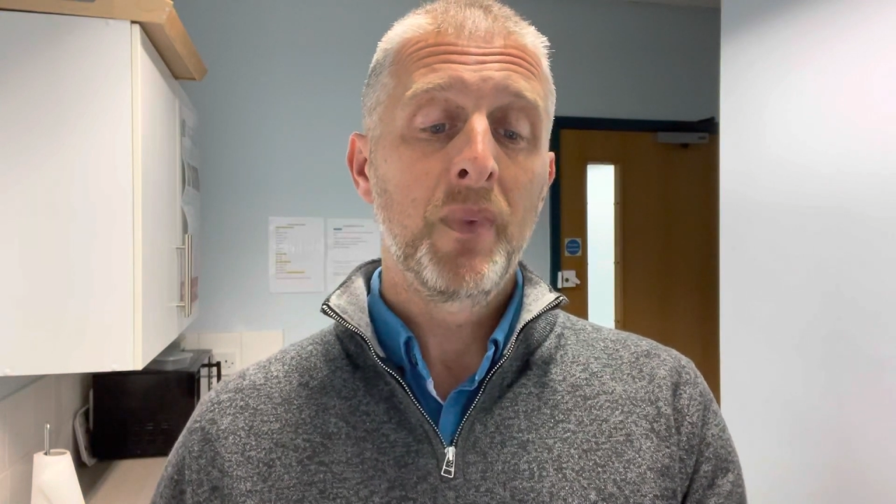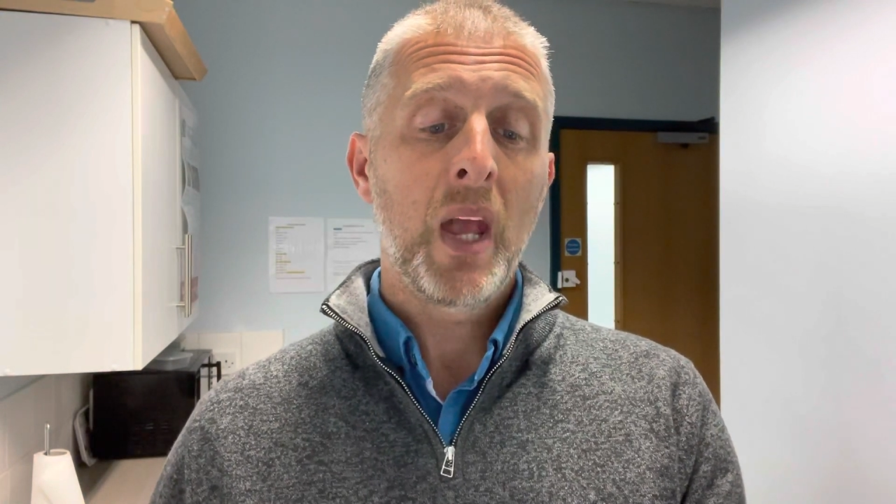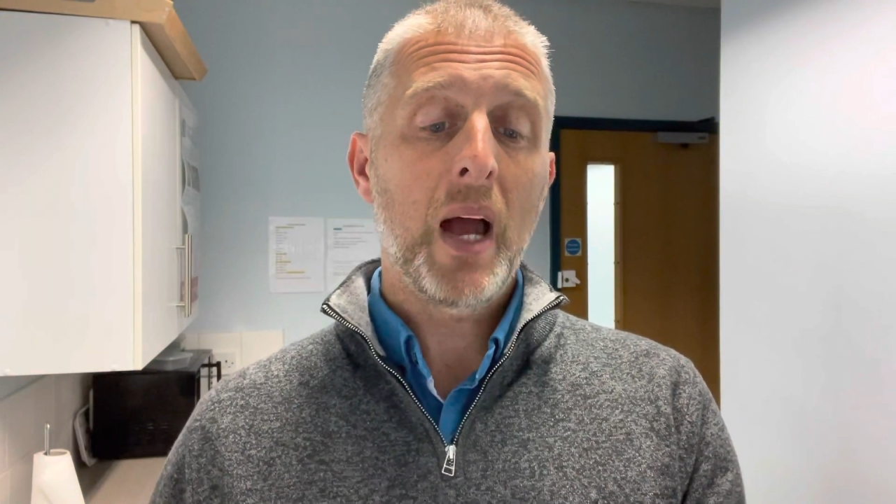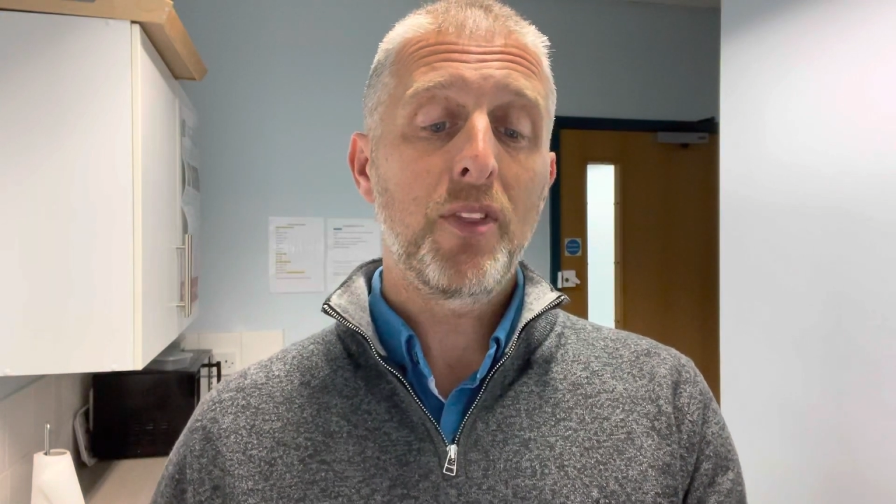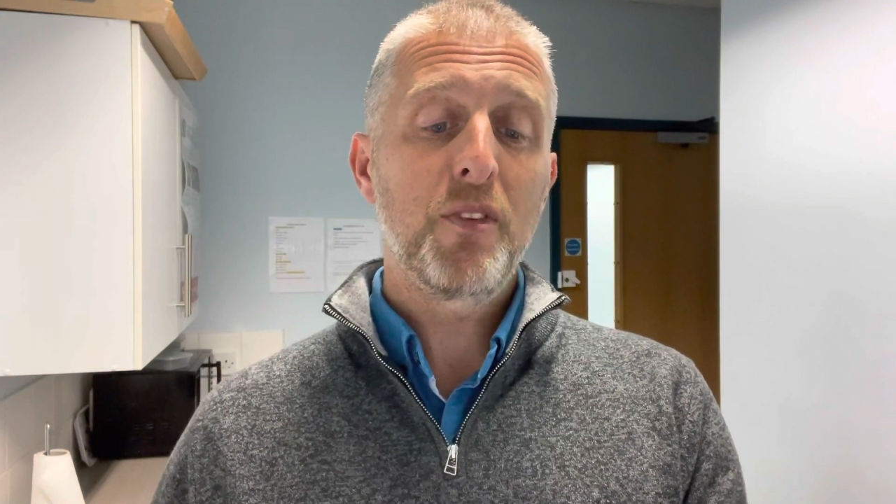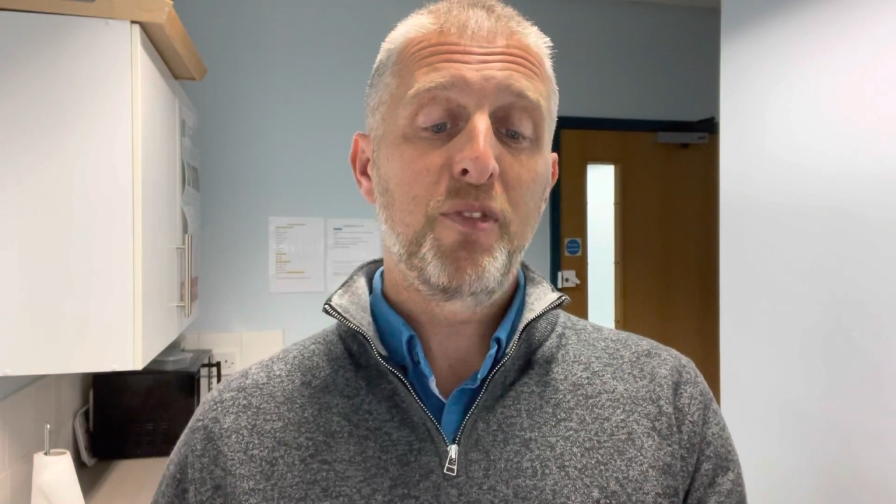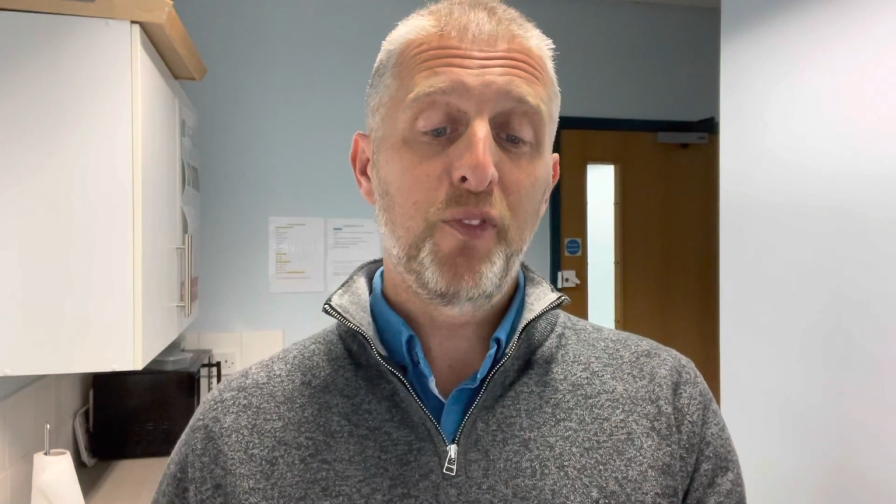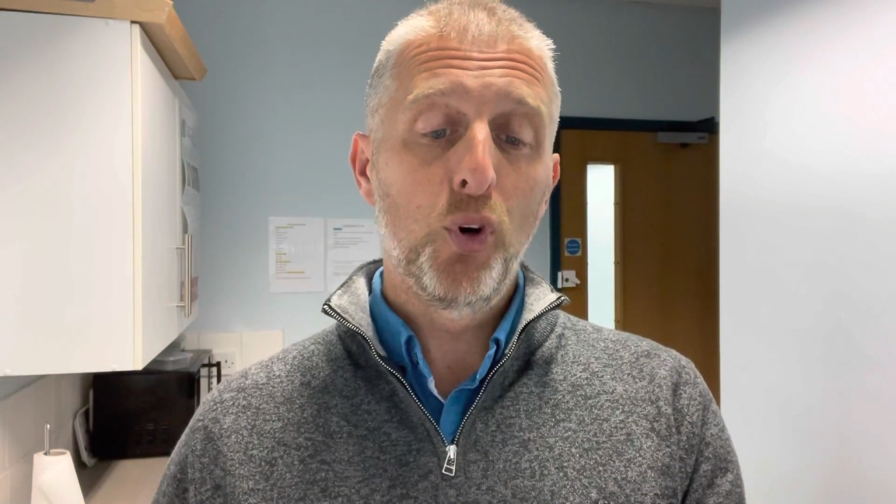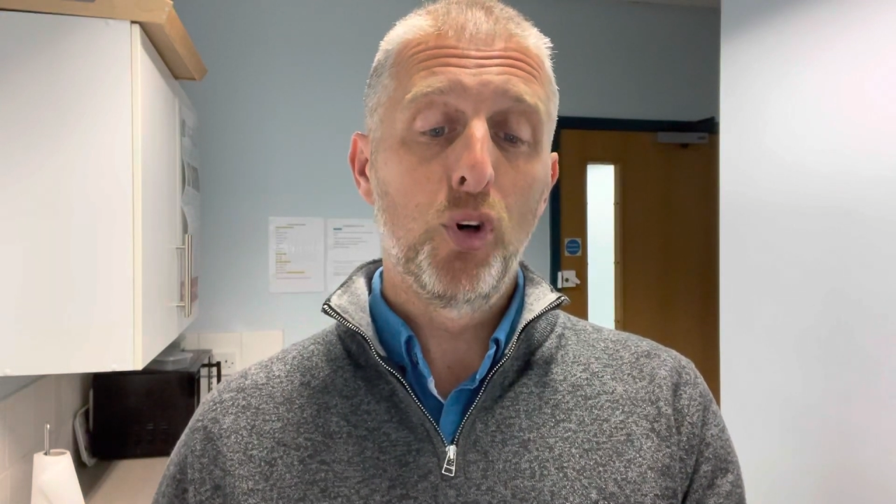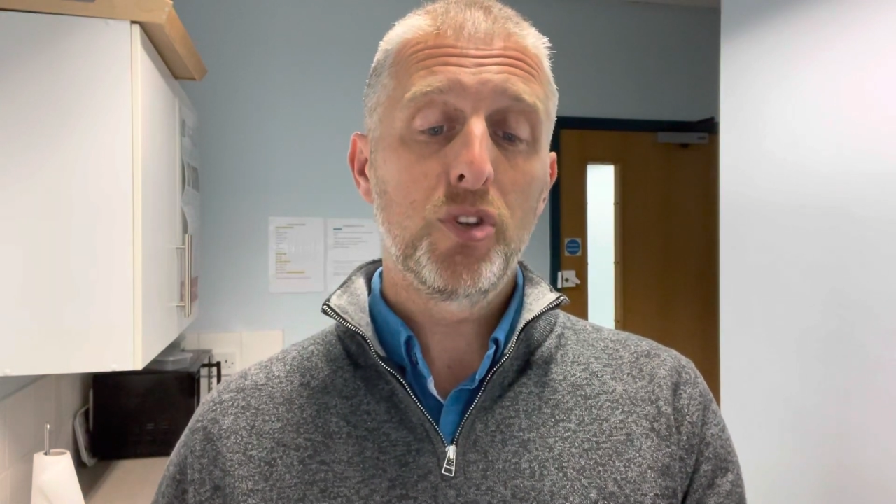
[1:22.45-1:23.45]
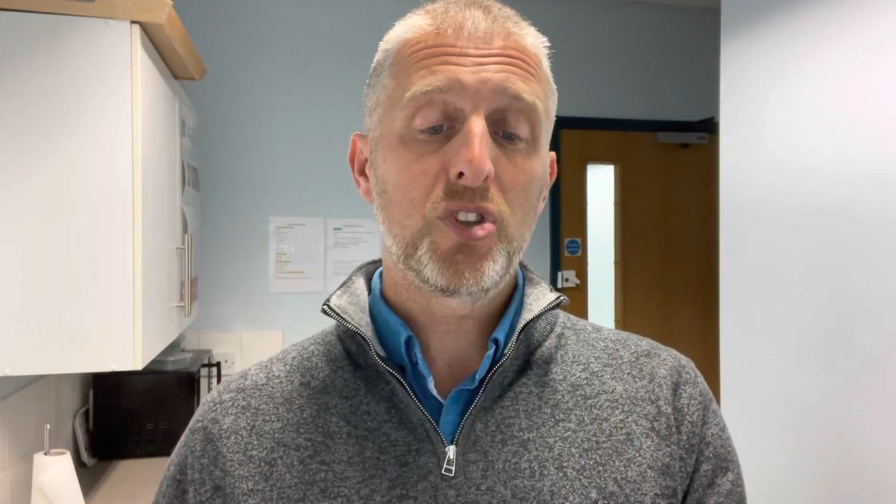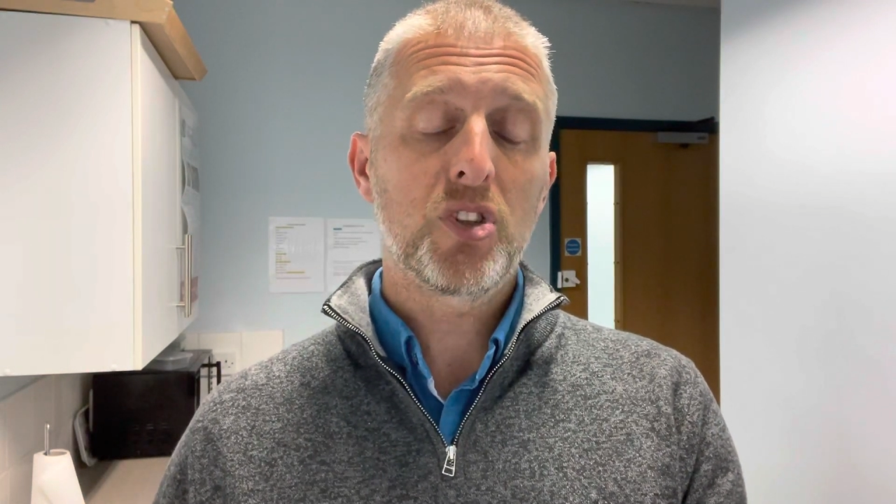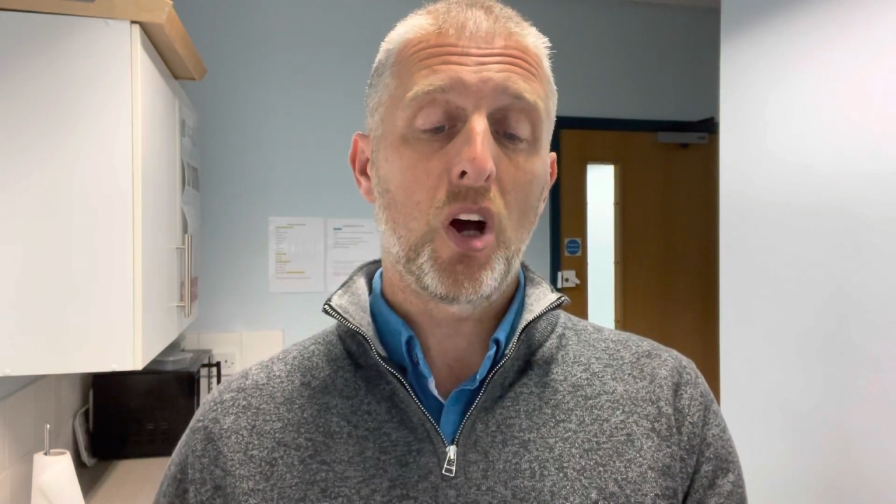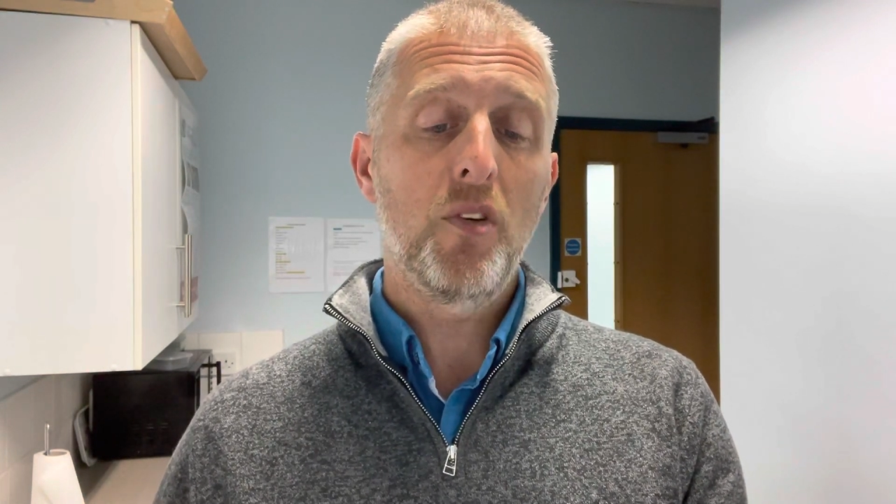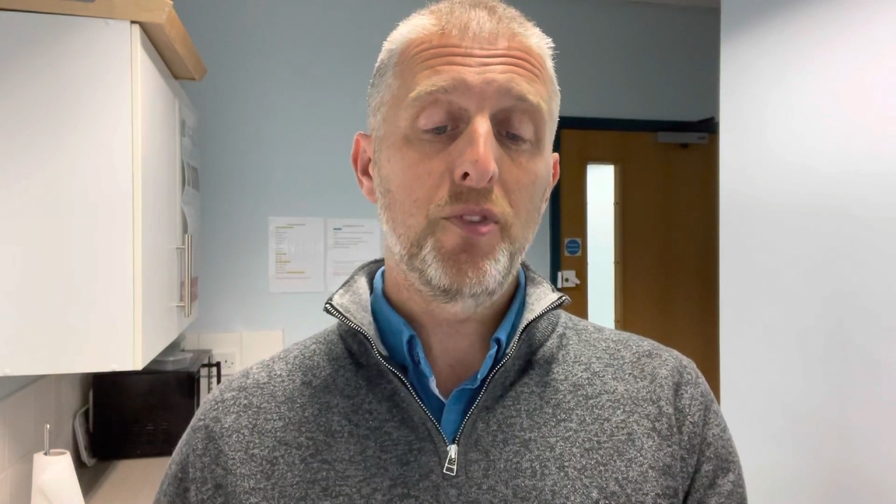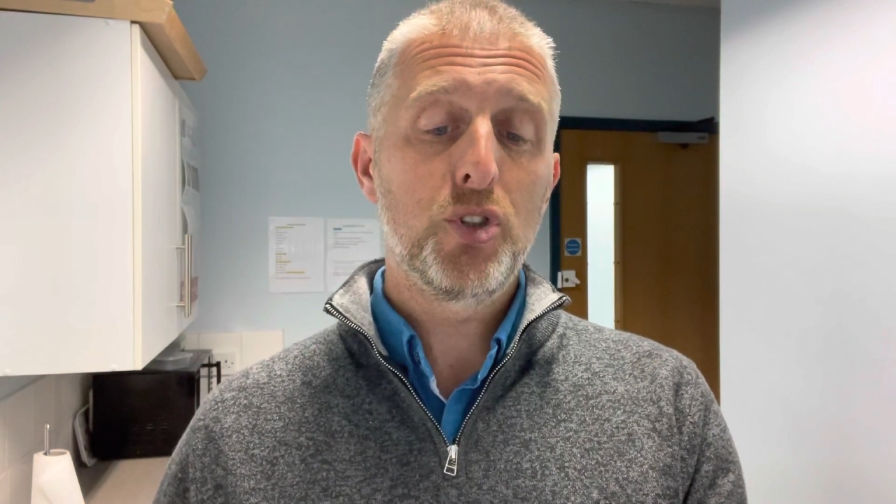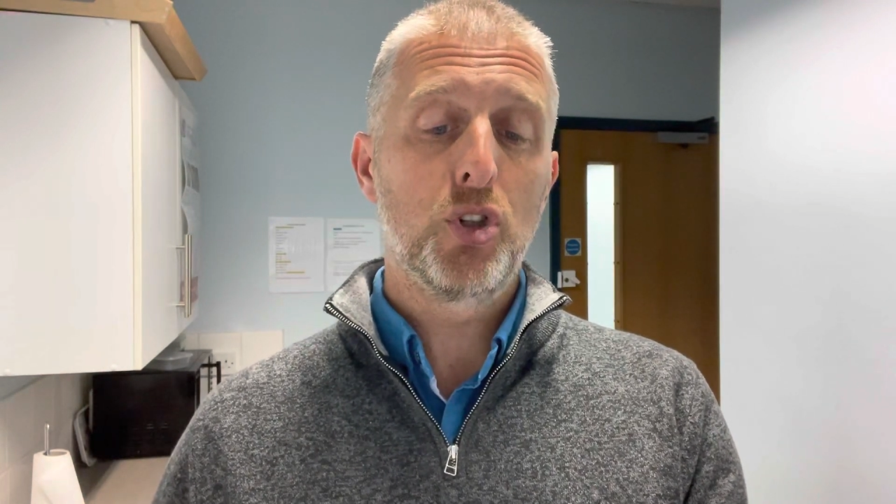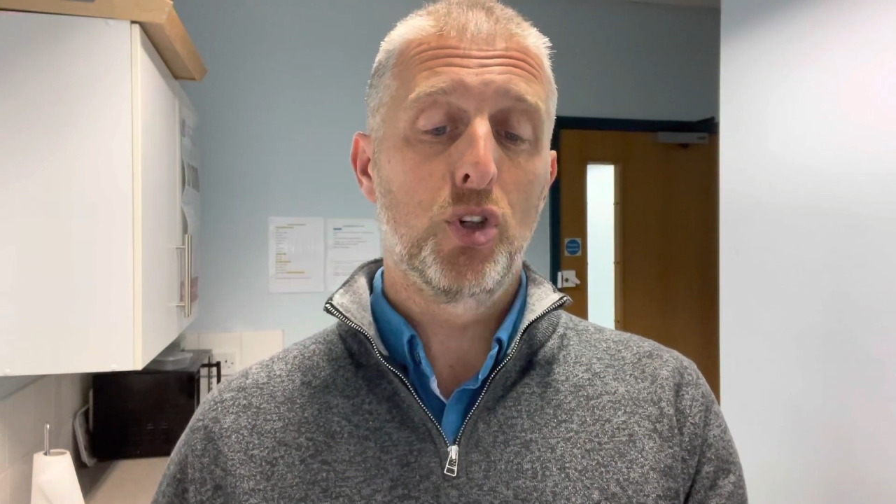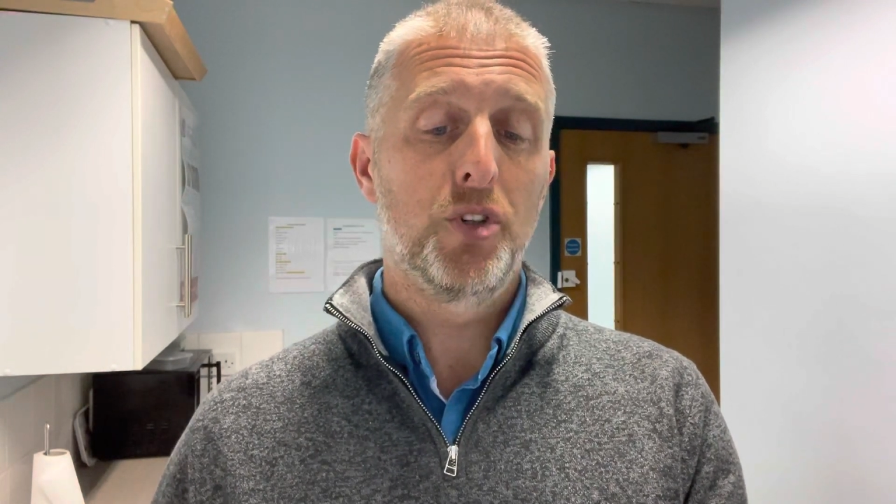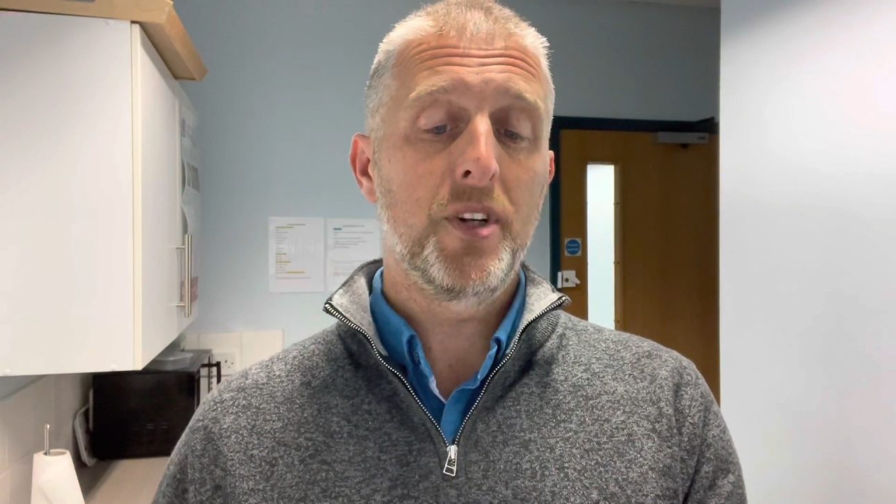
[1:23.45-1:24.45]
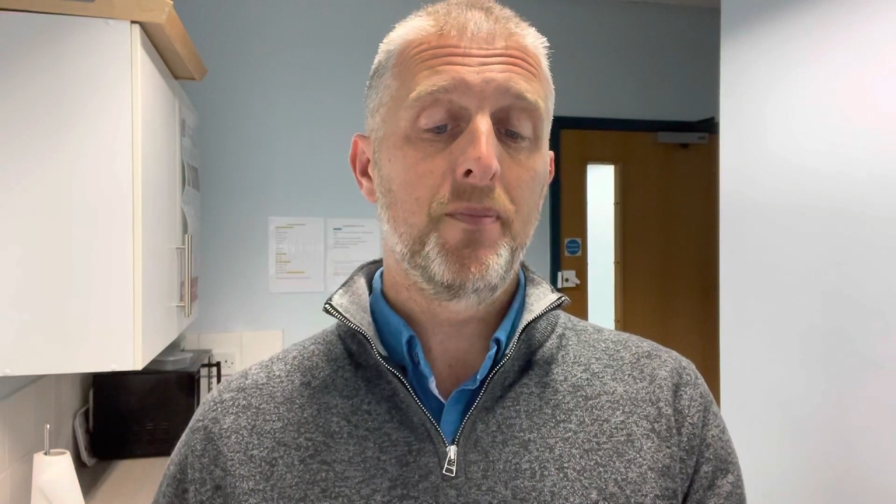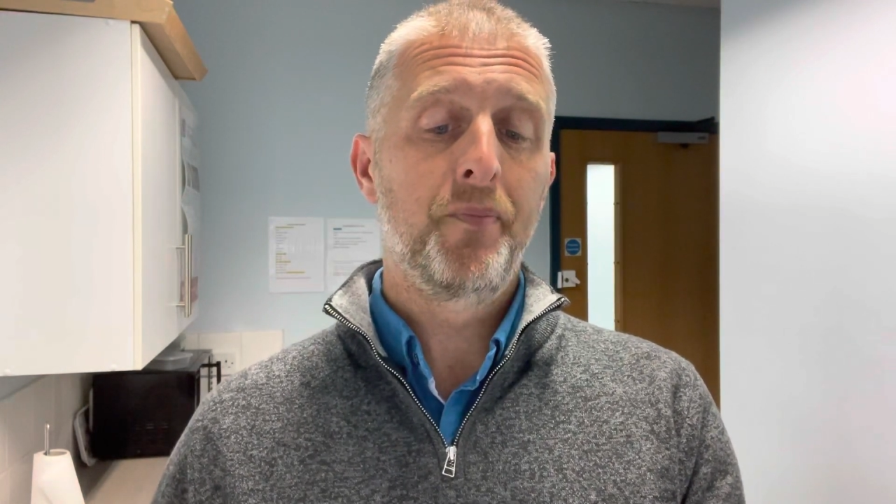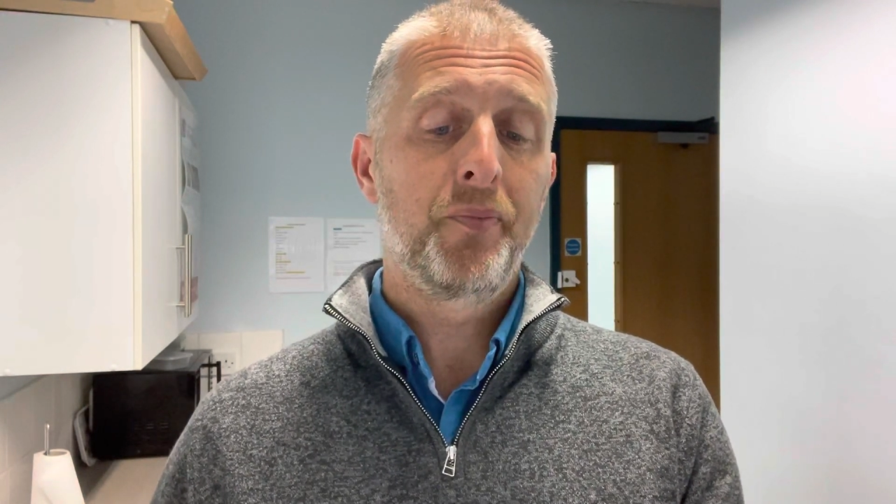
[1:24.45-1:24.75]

at the fords of the Jordan.